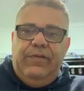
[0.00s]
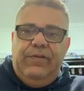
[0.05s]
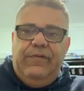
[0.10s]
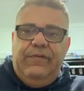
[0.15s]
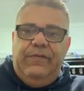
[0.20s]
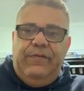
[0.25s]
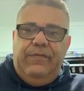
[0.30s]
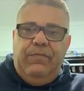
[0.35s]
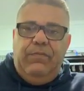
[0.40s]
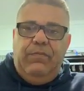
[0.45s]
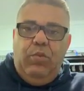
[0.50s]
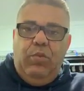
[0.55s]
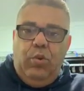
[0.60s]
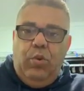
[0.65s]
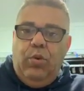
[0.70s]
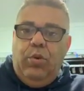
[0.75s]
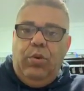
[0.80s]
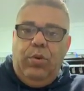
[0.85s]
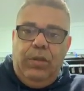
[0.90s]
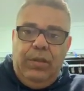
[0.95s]
of
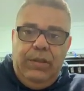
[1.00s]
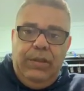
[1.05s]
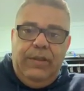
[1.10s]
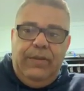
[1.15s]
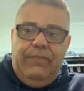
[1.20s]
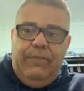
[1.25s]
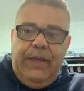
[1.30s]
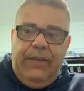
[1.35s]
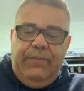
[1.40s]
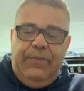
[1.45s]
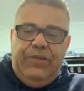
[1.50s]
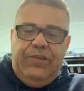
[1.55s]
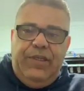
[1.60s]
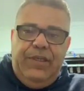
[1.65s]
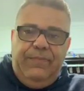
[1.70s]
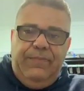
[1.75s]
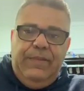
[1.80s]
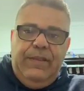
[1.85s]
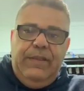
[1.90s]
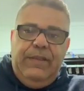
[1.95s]
more
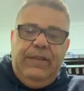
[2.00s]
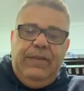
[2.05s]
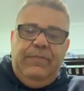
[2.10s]
membership.